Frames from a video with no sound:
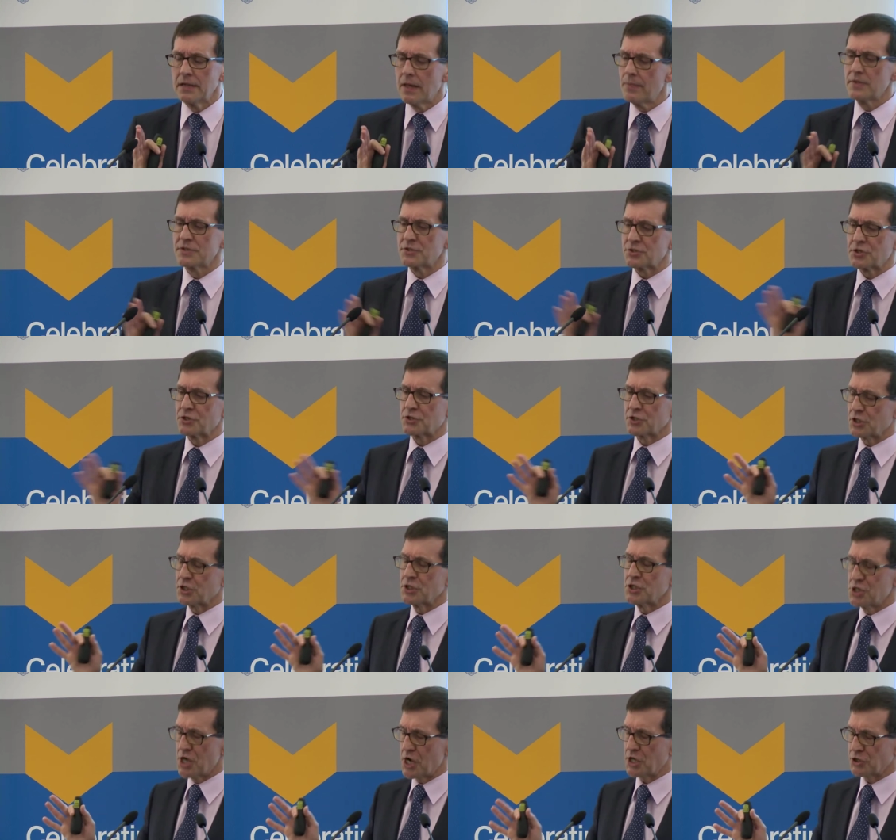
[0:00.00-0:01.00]
this is just a
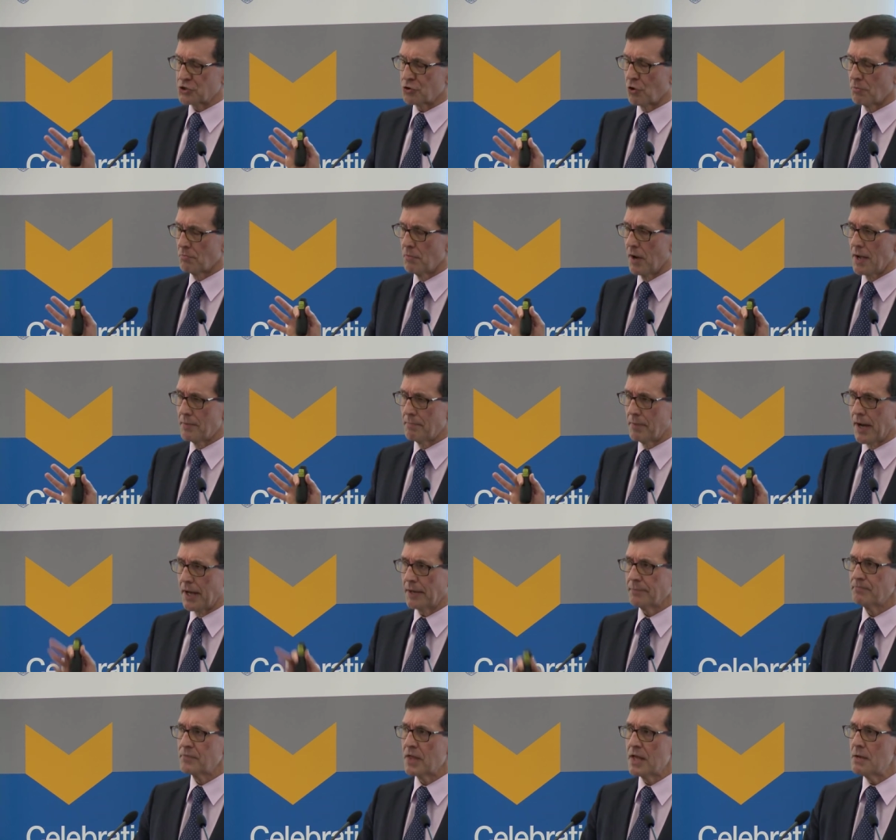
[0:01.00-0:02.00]
conjecture on my part,
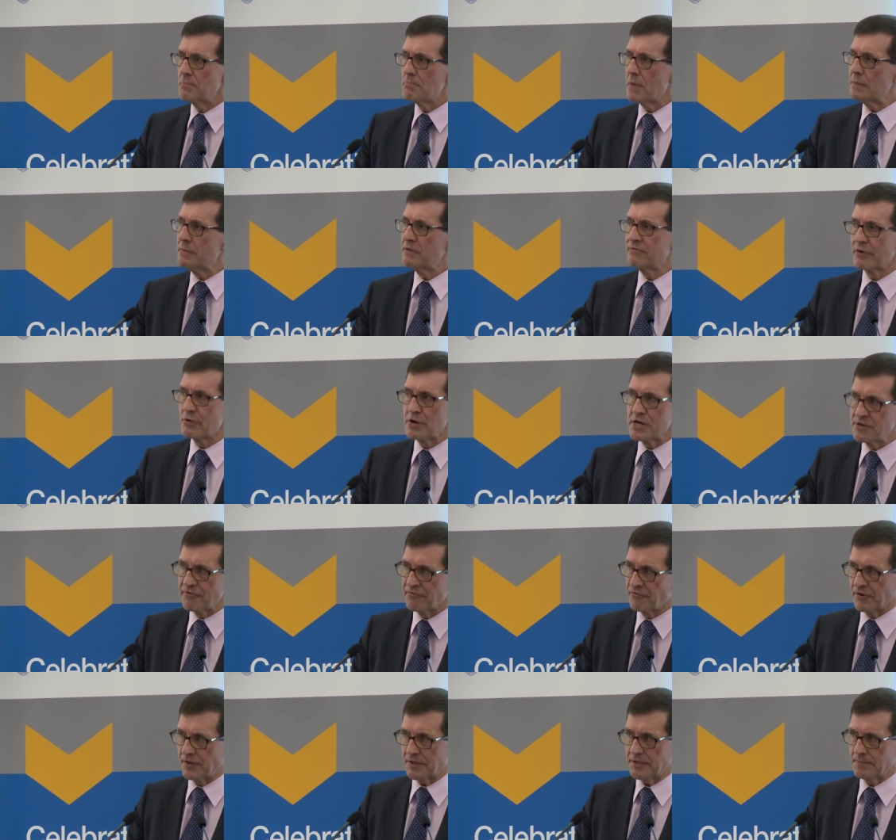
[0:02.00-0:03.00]
may be very
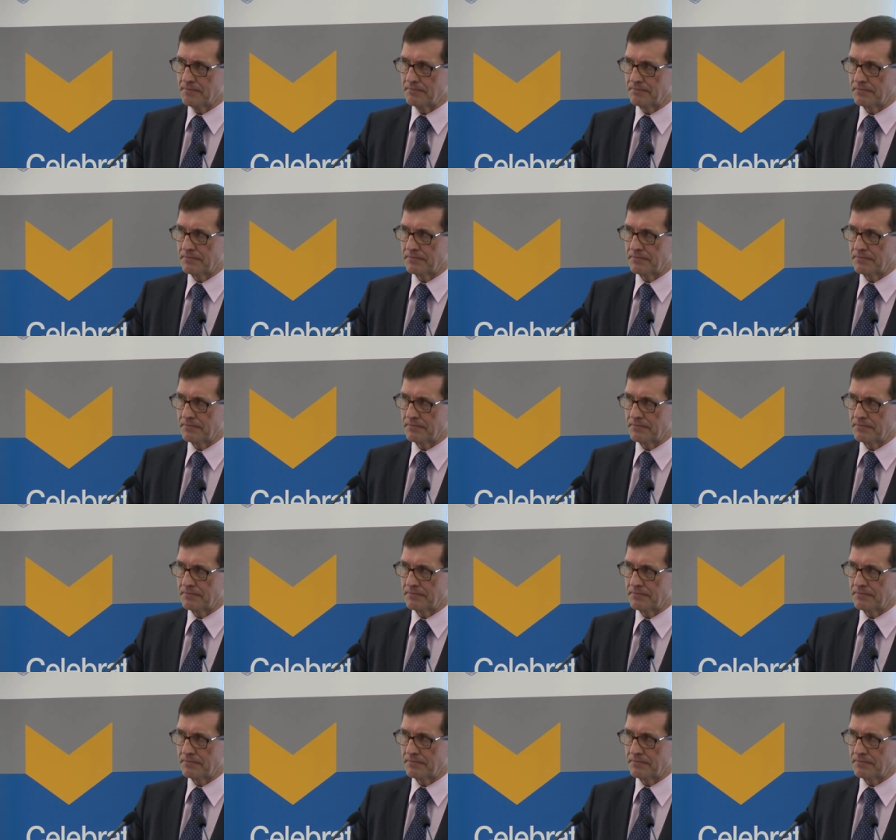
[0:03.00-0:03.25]
different.